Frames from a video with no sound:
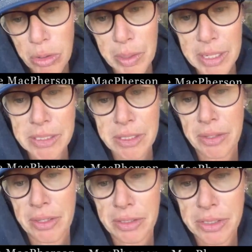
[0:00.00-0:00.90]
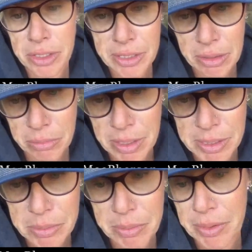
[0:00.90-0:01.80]
all the way till their turnout
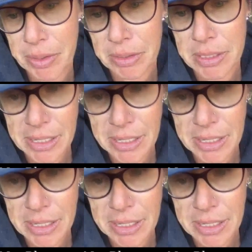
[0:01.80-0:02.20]
rugs with their